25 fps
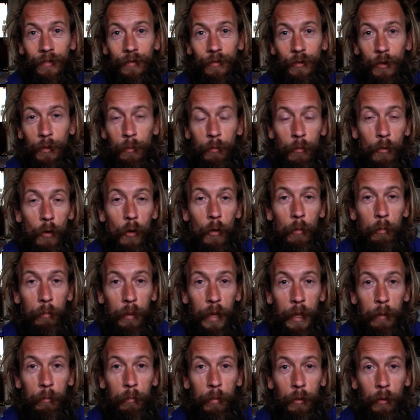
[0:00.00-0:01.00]
the more
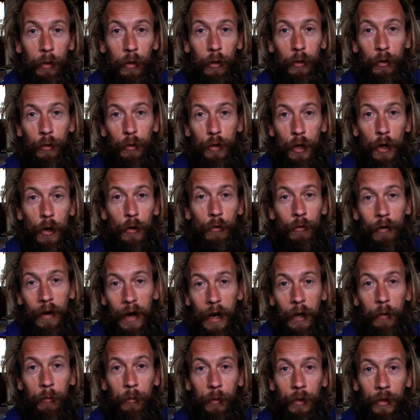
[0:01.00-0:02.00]
people who go
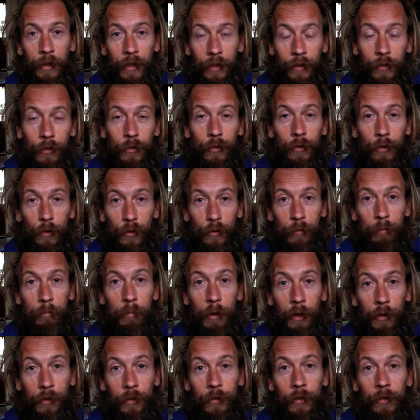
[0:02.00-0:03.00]
around with this sort of
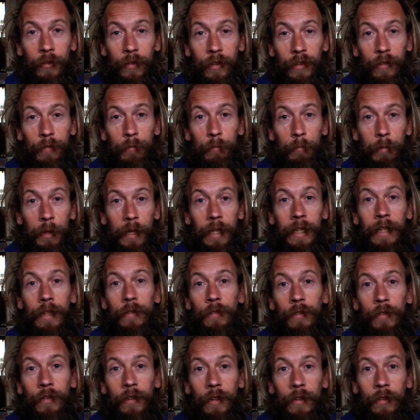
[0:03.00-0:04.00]
positive
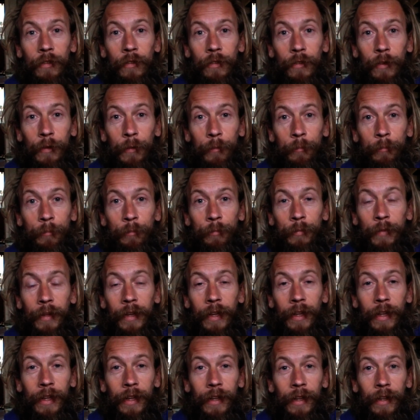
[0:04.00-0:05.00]
belief system,
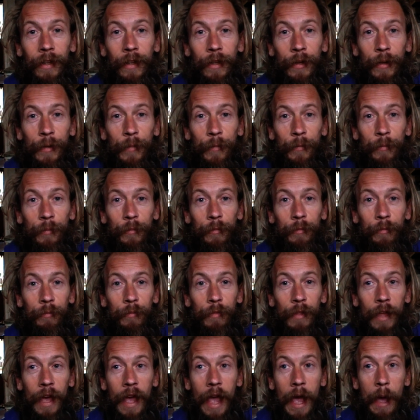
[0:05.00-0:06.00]

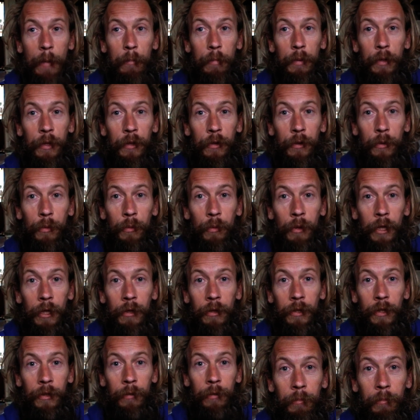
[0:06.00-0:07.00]
the happier the
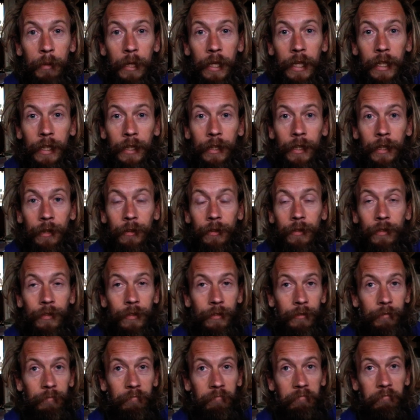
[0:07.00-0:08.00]
world be. And it's
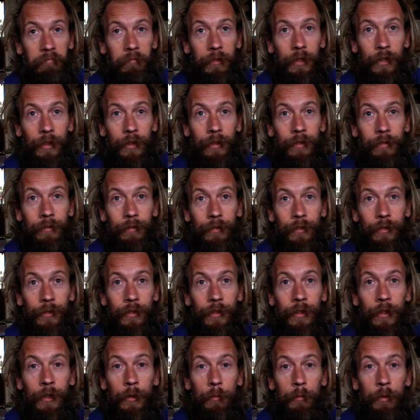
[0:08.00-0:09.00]

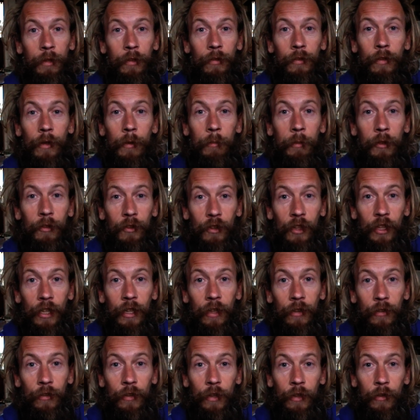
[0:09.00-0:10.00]
going to be so much
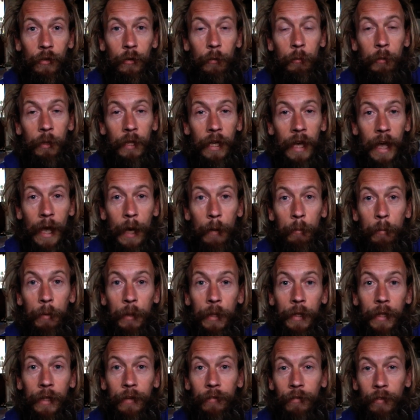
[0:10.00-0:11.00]
easier to be
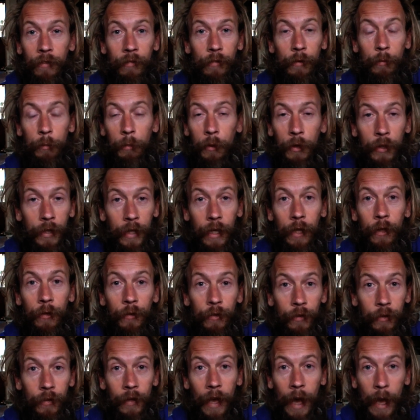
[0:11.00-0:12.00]
happy if everybody
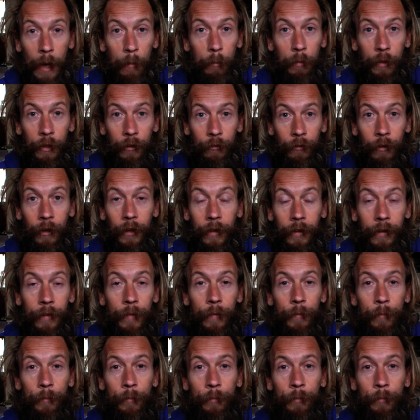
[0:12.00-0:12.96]
else is happy, right?